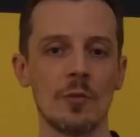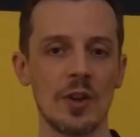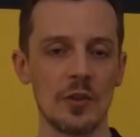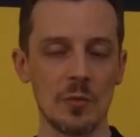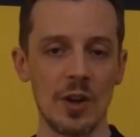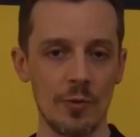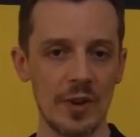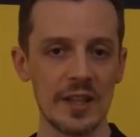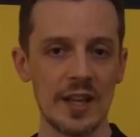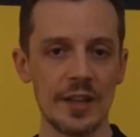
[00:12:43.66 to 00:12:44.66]
run a smaller
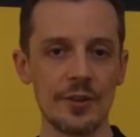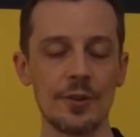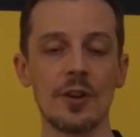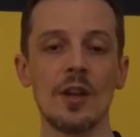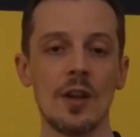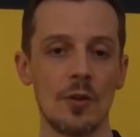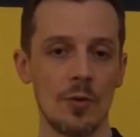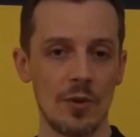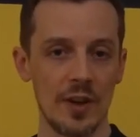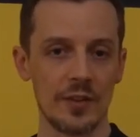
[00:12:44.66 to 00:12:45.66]
radiator,
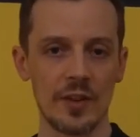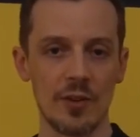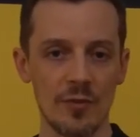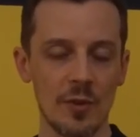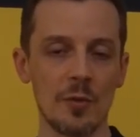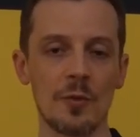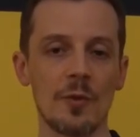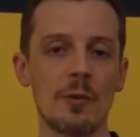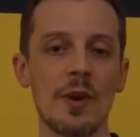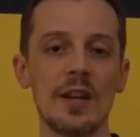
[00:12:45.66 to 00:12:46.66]
or less airflow through
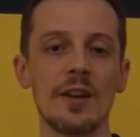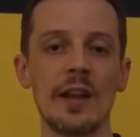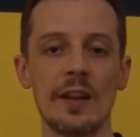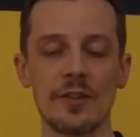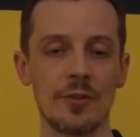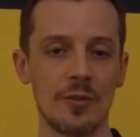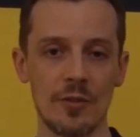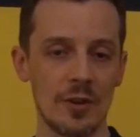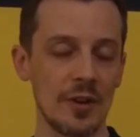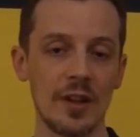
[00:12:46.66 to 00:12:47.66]
the radiator,
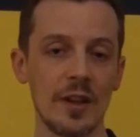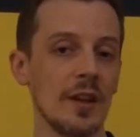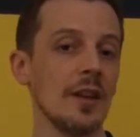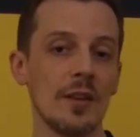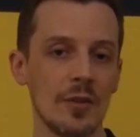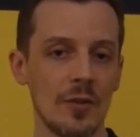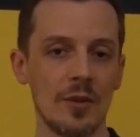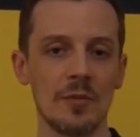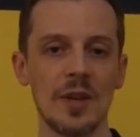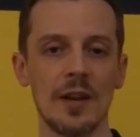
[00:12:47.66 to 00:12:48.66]
or
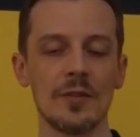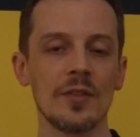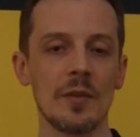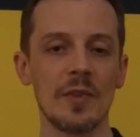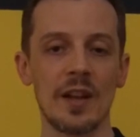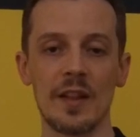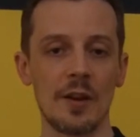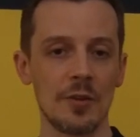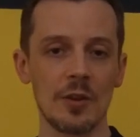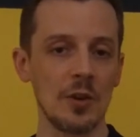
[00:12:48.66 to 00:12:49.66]
yeah, something like
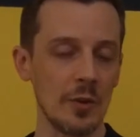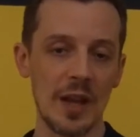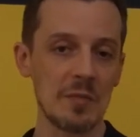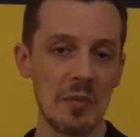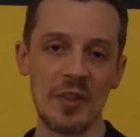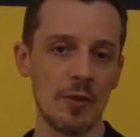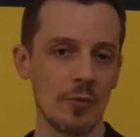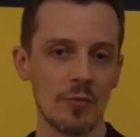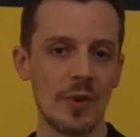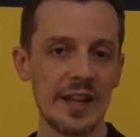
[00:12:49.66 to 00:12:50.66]
that. Or you can locate maybe
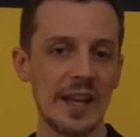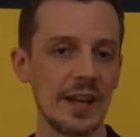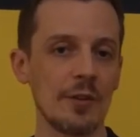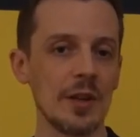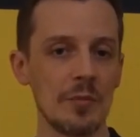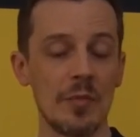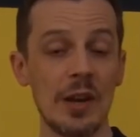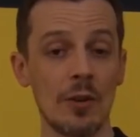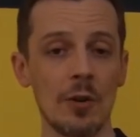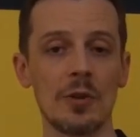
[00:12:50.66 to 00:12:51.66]
the radiator in a
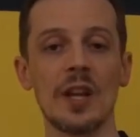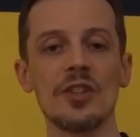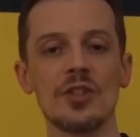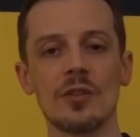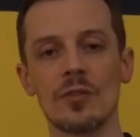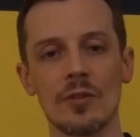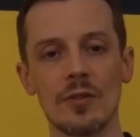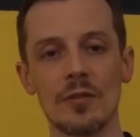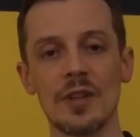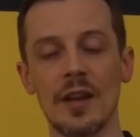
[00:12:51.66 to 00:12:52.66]
better location,
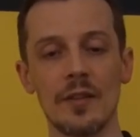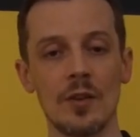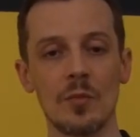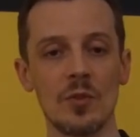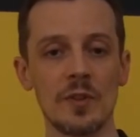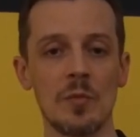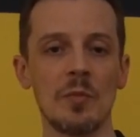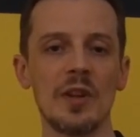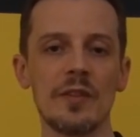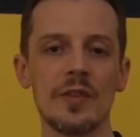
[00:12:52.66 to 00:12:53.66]
or yeah, there are multiple
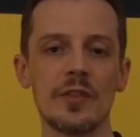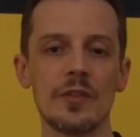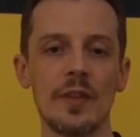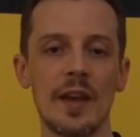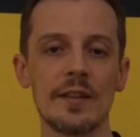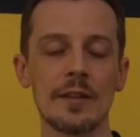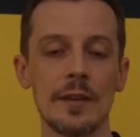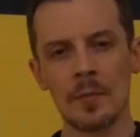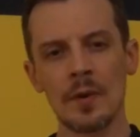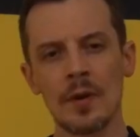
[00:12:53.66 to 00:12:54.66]
benefits to that.
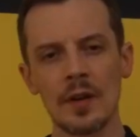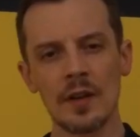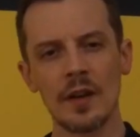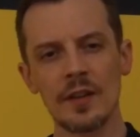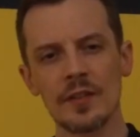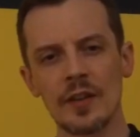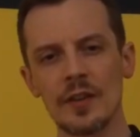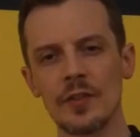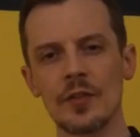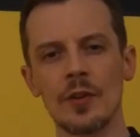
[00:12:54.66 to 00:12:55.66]
But in
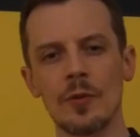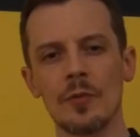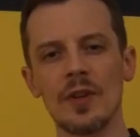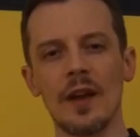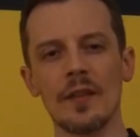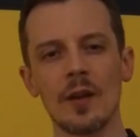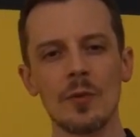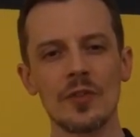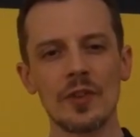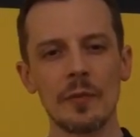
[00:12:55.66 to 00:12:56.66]
hindsight, so yeah, that
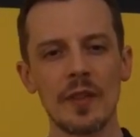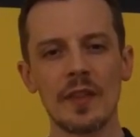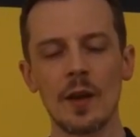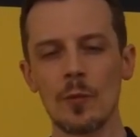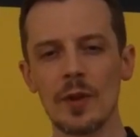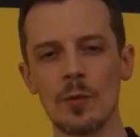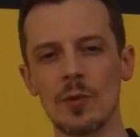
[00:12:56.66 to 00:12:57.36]
was something that we